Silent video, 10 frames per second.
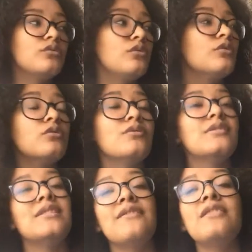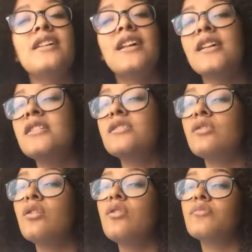home, Neverland is
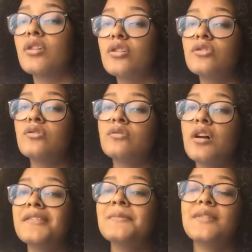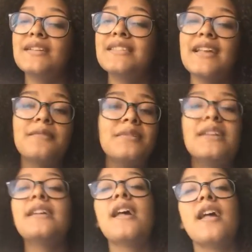home to lost boys like
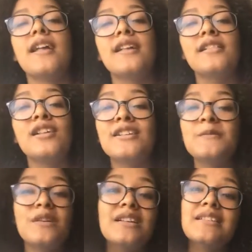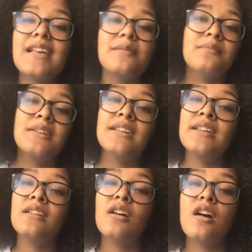me, and lost boys like
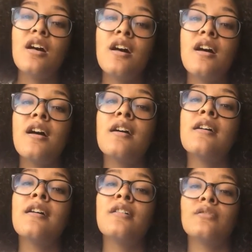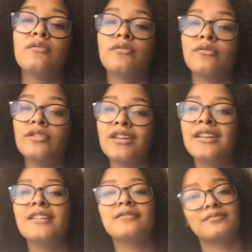me are
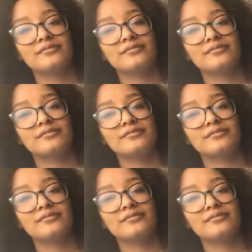free.